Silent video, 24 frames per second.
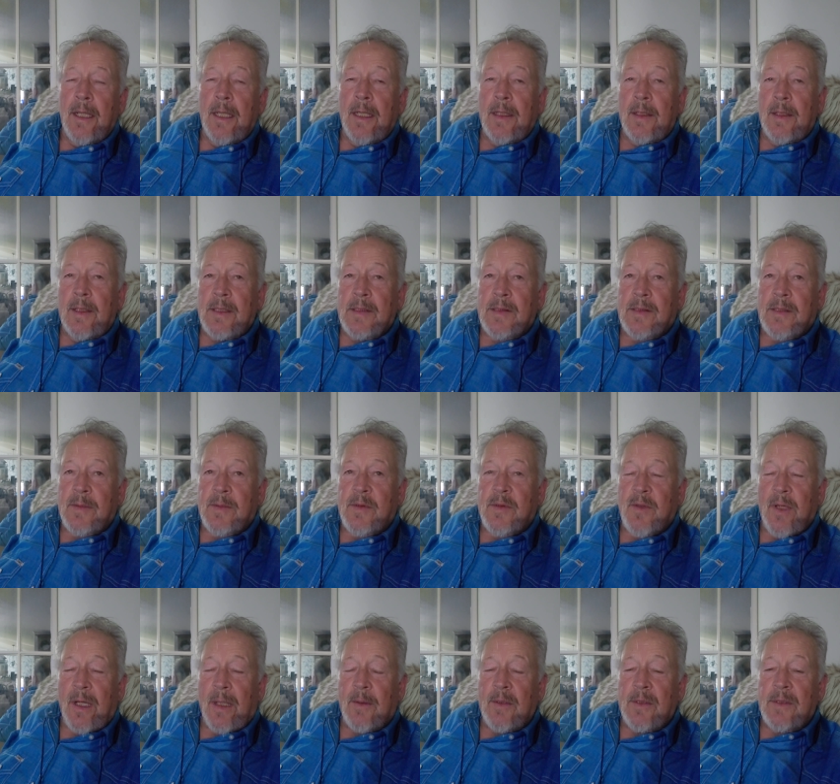Hey,
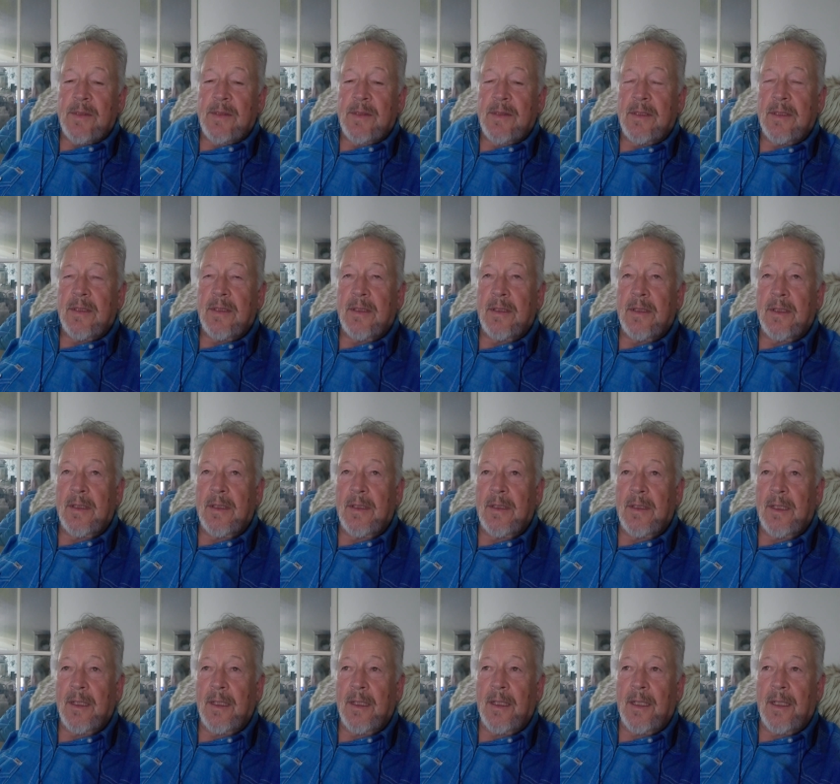subscribers.
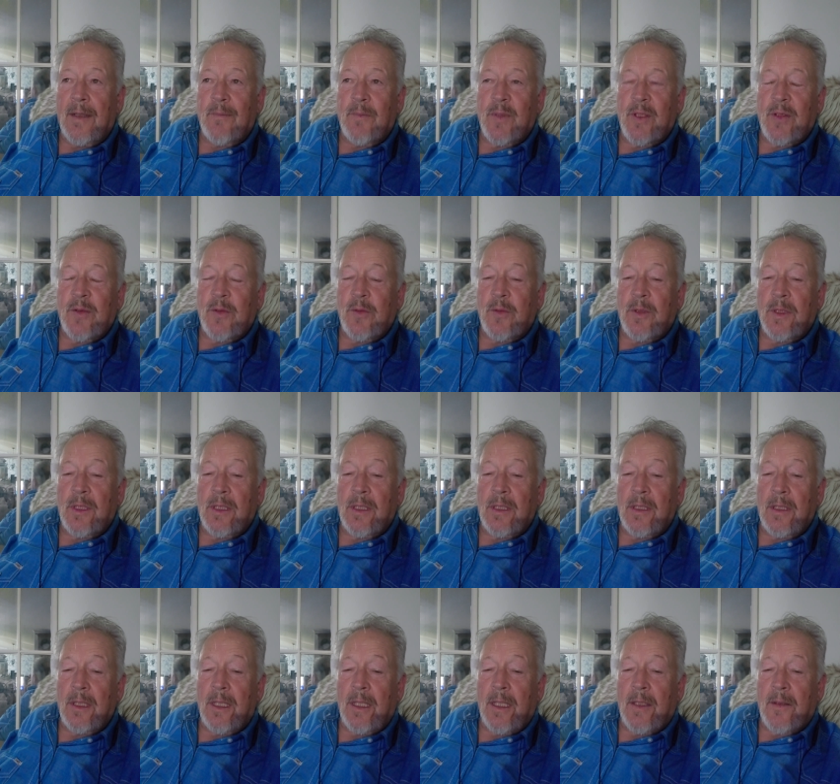I've been doing a
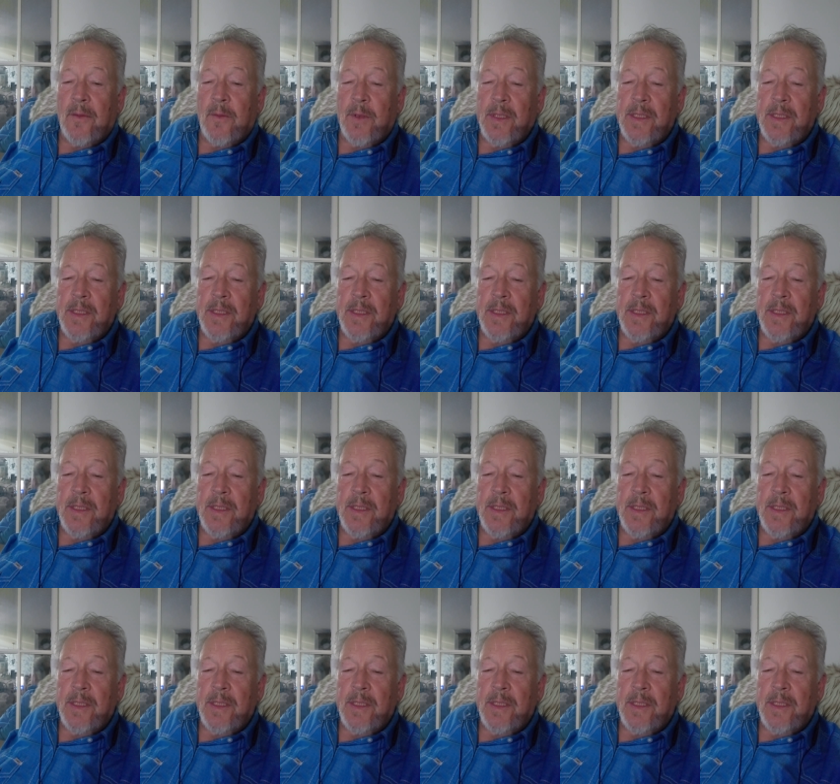lot of